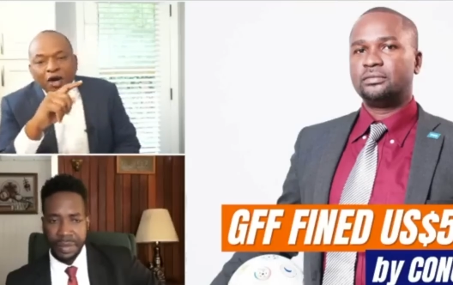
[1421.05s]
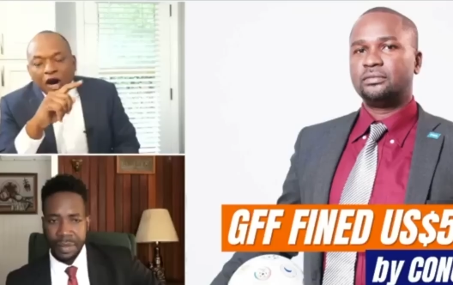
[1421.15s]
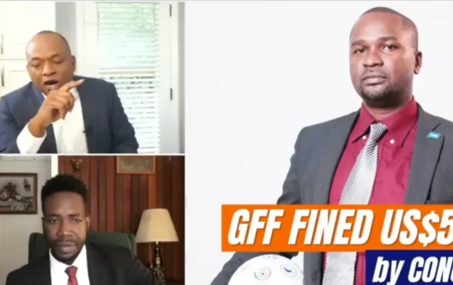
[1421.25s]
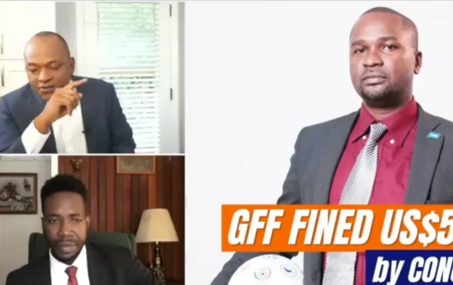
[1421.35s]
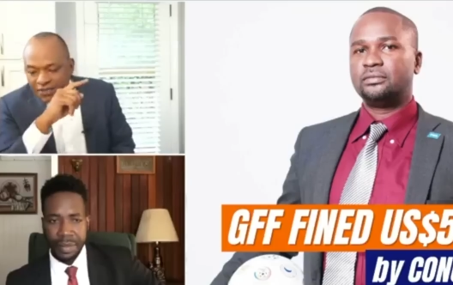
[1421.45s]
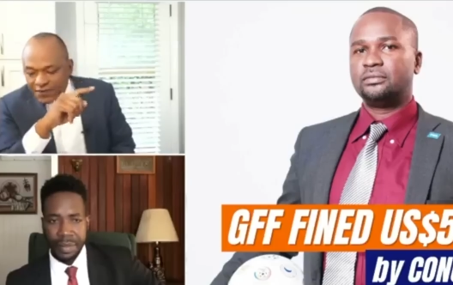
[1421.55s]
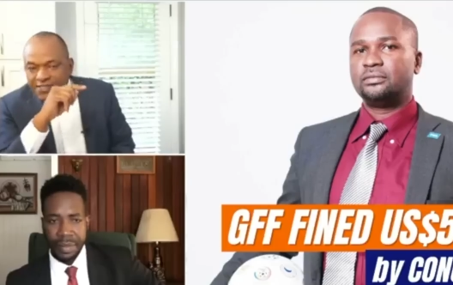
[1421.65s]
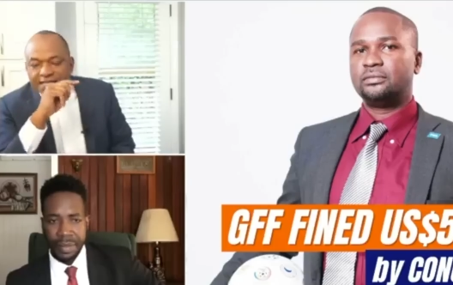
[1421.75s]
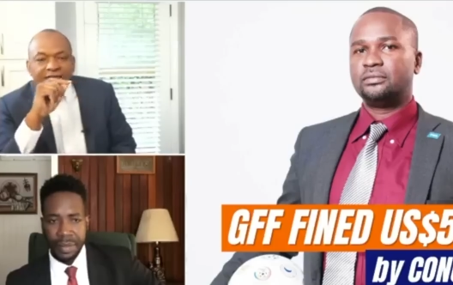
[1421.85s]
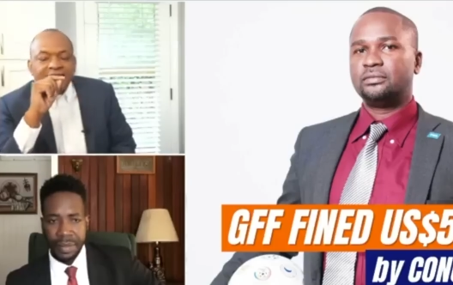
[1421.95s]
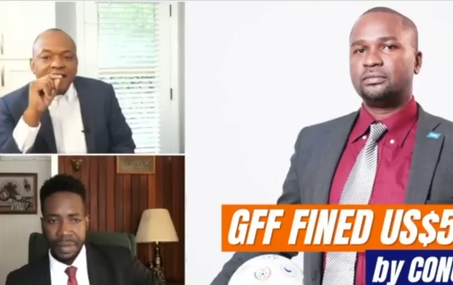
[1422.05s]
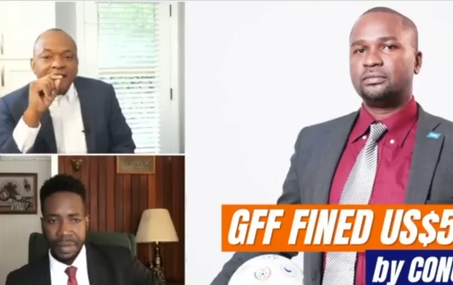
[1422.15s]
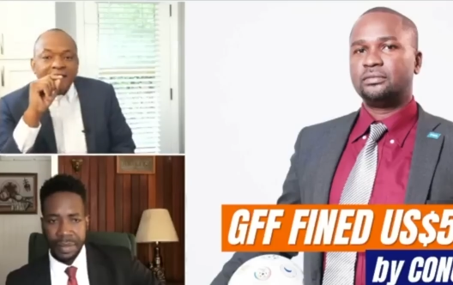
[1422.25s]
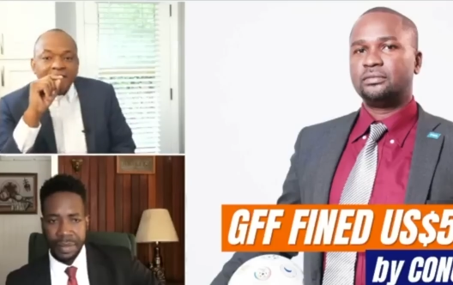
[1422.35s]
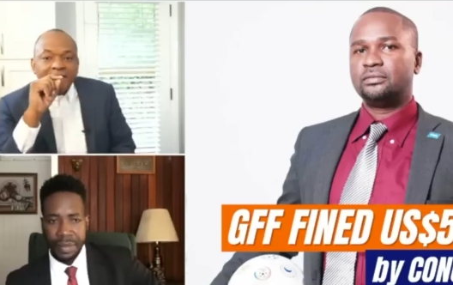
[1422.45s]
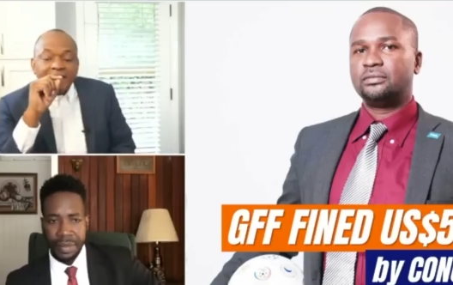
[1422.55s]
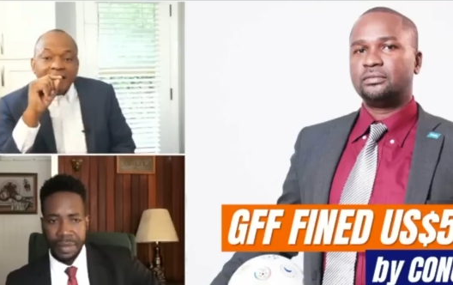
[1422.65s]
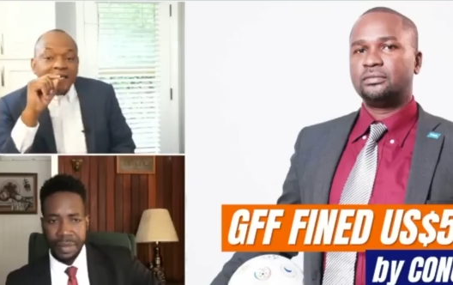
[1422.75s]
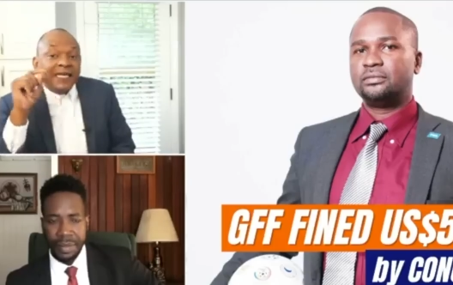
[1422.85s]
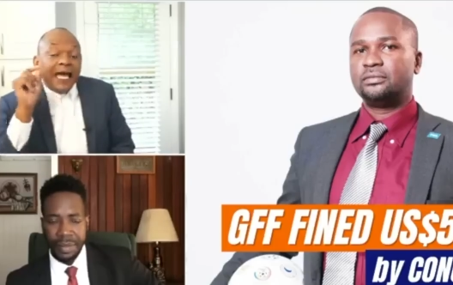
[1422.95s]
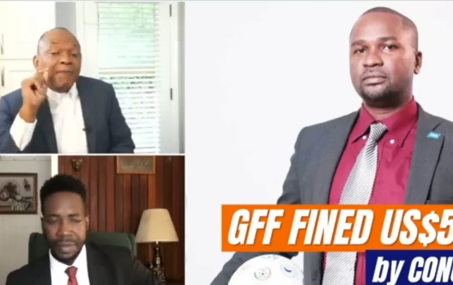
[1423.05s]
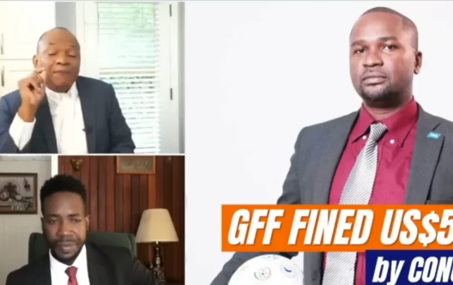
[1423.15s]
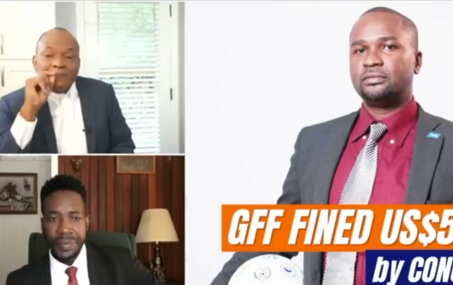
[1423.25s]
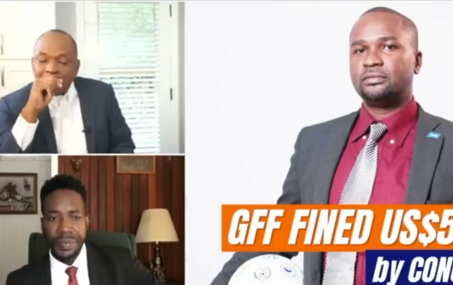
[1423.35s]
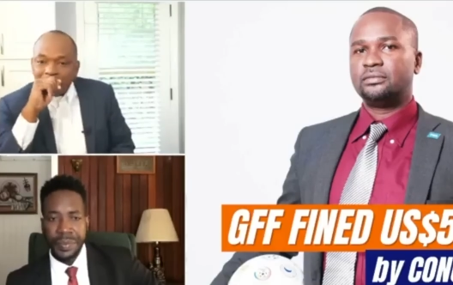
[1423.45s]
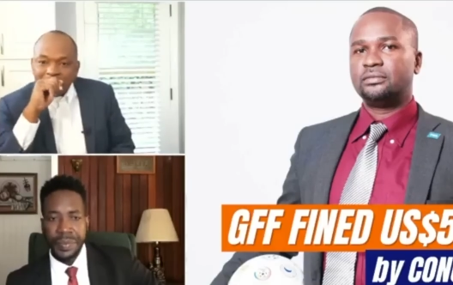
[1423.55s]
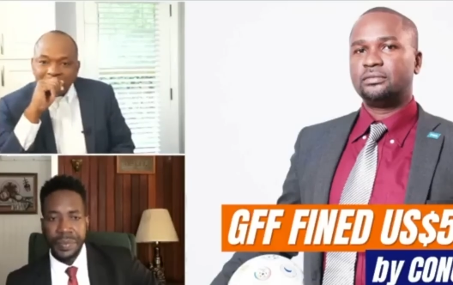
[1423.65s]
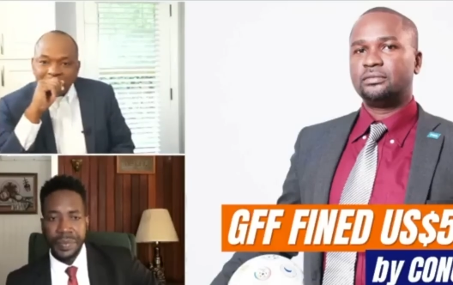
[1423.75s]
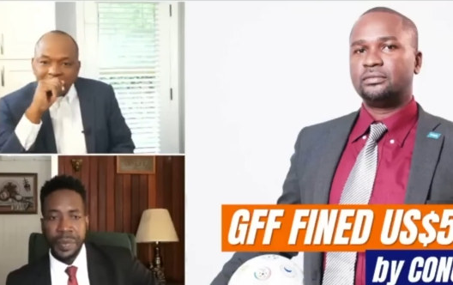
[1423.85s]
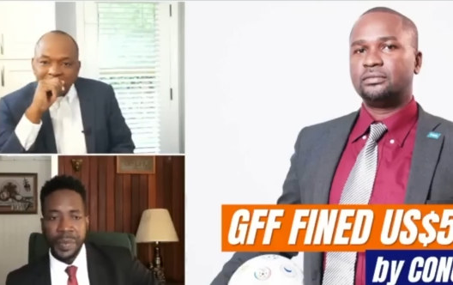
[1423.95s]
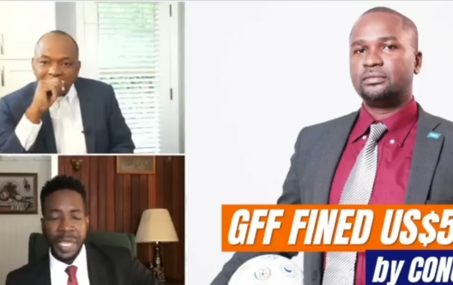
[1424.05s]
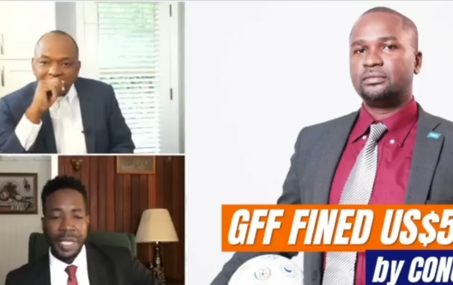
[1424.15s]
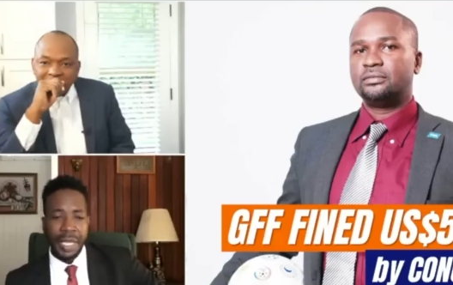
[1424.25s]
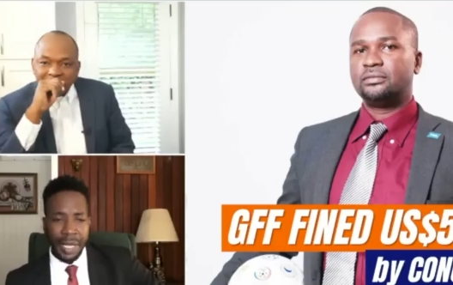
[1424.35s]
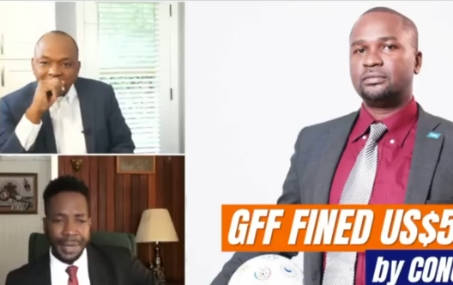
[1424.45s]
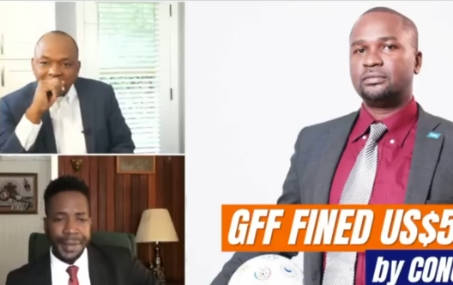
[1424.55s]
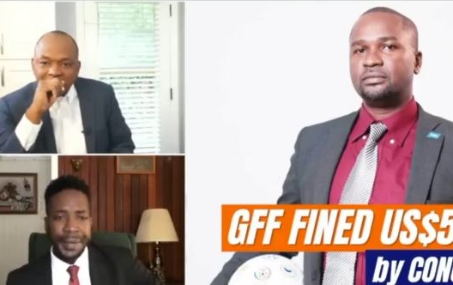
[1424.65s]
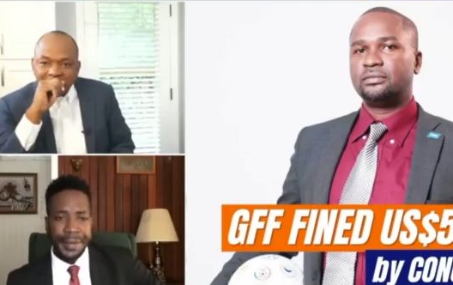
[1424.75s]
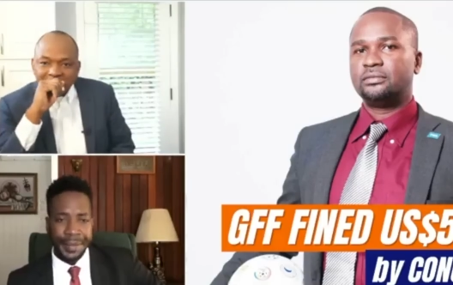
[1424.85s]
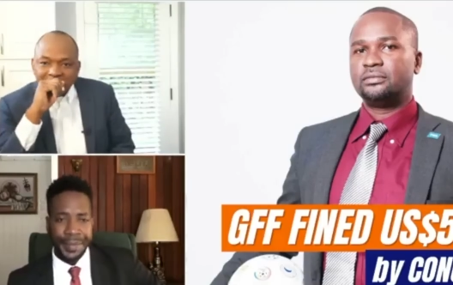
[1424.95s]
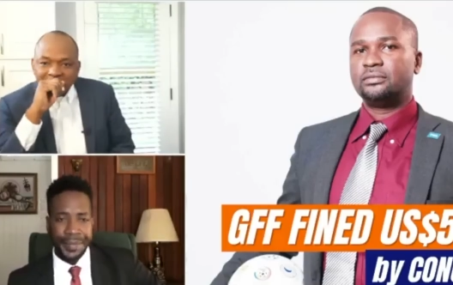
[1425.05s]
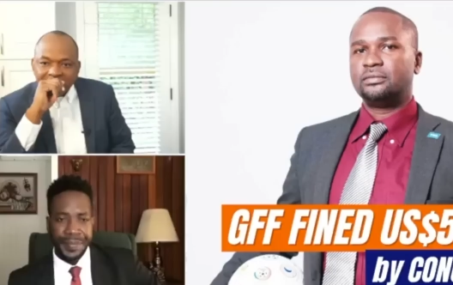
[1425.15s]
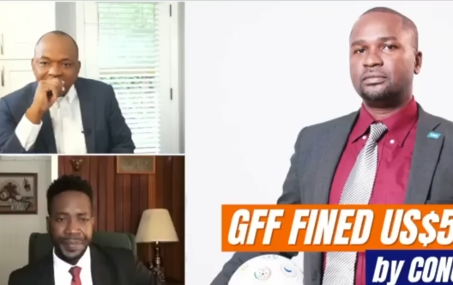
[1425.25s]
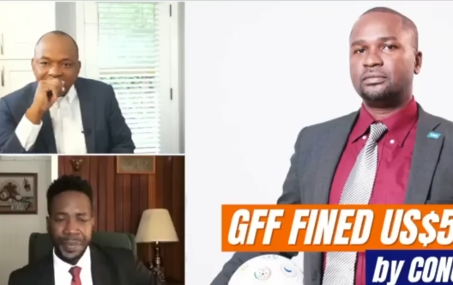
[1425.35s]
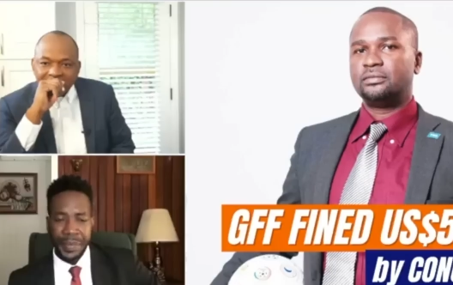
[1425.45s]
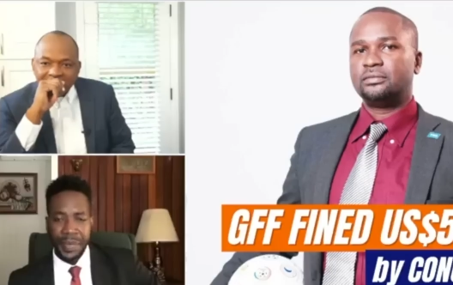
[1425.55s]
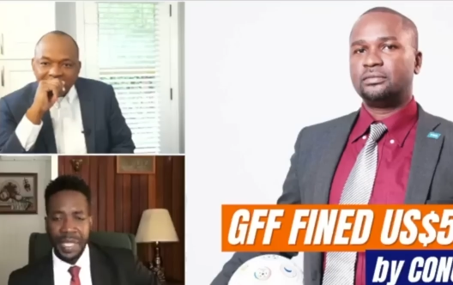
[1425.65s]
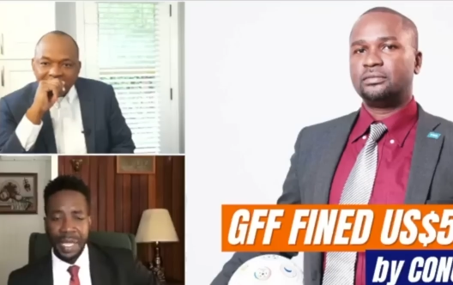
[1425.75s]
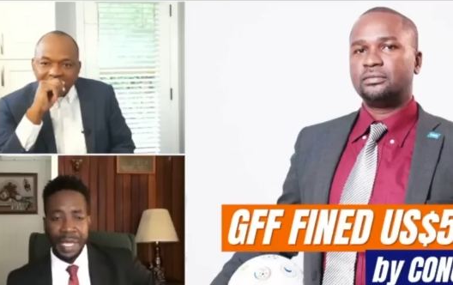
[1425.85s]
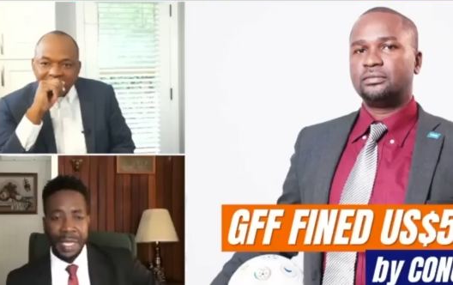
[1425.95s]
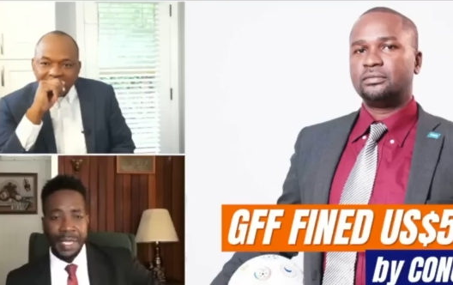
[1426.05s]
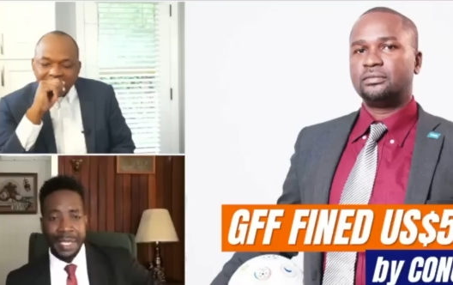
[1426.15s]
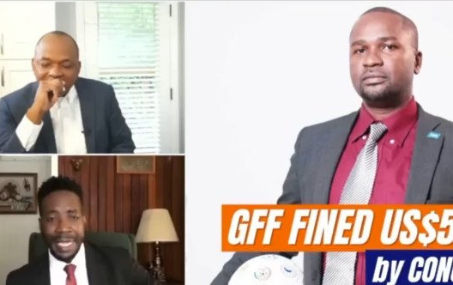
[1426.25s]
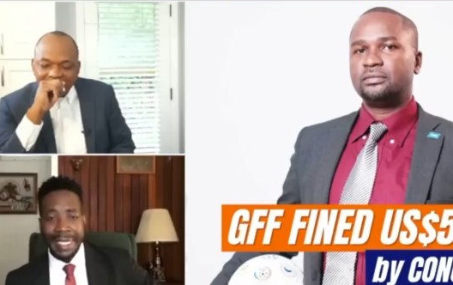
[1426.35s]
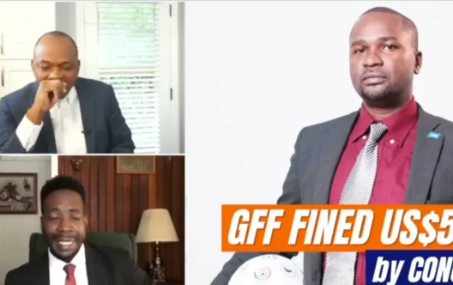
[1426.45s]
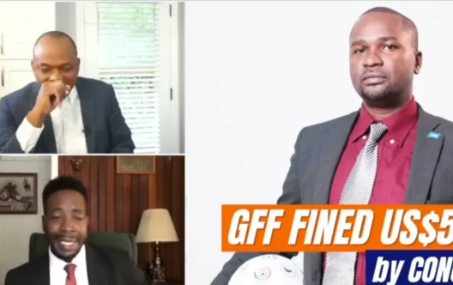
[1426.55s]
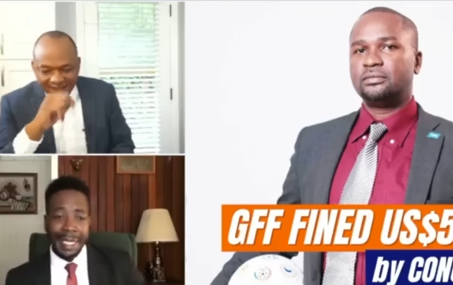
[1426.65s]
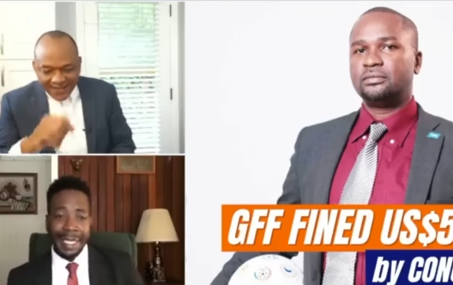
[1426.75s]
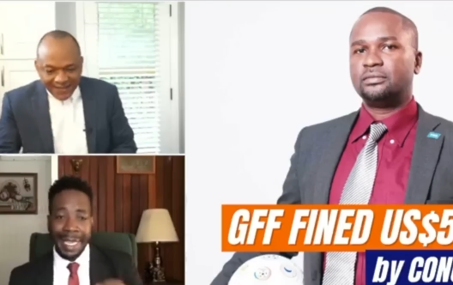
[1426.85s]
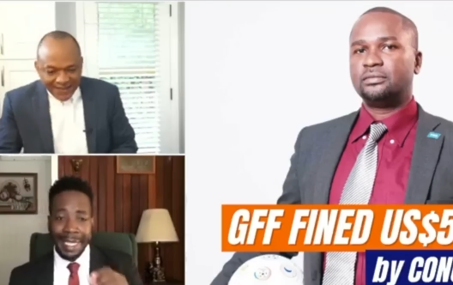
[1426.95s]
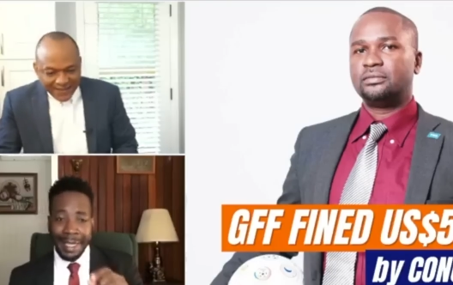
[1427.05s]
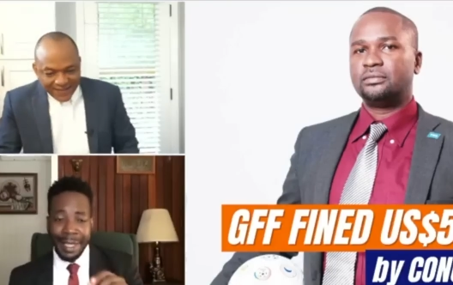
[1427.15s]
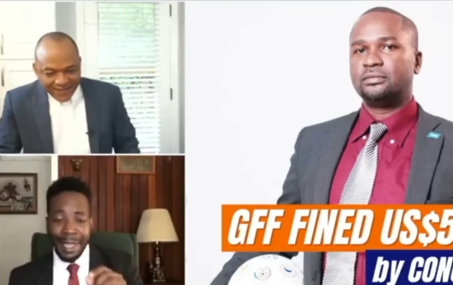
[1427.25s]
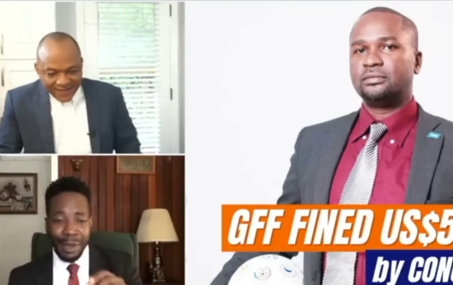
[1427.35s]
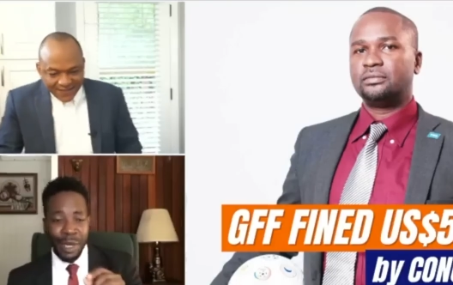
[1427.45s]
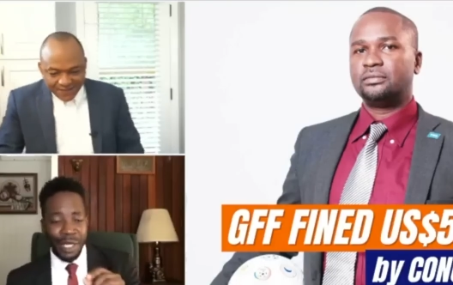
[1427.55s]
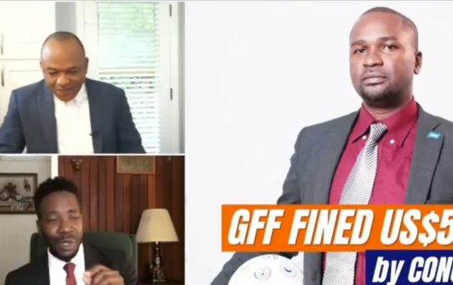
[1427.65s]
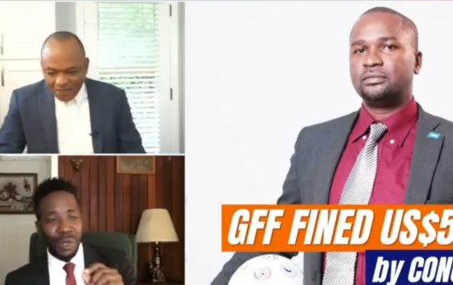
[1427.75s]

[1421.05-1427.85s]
Speaker 1: of the facility. Yep.
Speaker 2: Yeah. That that there what you